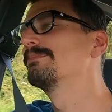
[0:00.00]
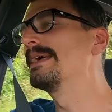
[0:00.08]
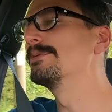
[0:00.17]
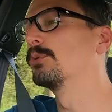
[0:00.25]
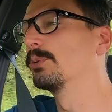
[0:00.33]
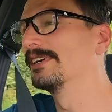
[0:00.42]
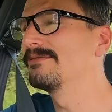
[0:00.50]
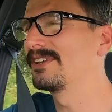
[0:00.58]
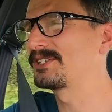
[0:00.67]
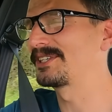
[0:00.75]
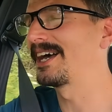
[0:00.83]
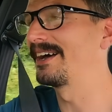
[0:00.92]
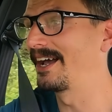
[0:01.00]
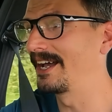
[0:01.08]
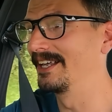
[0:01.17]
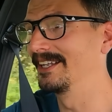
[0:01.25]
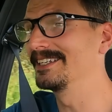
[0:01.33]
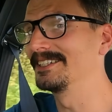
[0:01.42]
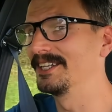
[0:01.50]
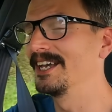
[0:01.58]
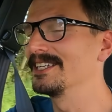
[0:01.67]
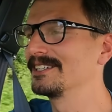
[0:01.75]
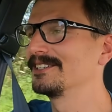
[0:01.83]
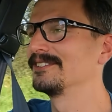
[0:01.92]
Maybe we'll revisit that at a later
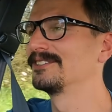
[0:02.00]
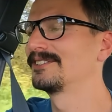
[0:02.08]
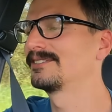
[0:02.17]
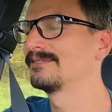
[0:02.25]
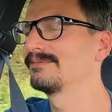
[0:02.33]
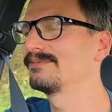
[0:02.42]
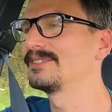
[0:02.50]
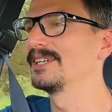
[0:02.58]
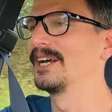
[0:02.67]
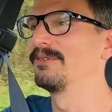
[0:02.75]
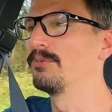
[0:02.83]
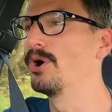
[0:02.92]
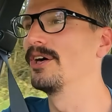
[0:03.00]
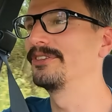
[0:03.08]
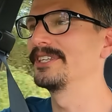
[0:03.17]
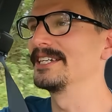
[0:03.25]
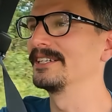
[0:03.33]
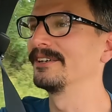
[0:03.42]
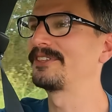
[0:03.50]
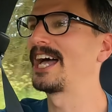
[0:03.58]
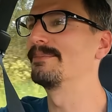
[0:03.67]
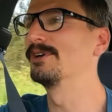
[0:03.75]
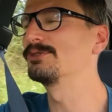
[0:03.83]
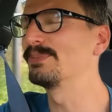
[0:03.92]
date because, yeah, what a thing
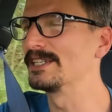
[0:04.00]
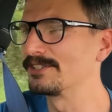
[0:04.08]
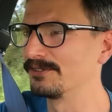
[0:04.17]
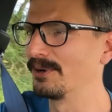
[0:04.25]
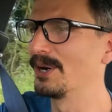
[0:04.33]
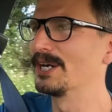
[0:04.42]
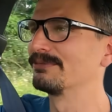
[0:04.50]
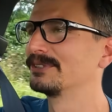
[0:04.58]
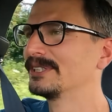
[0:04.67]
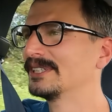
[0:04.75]
that must be to drive.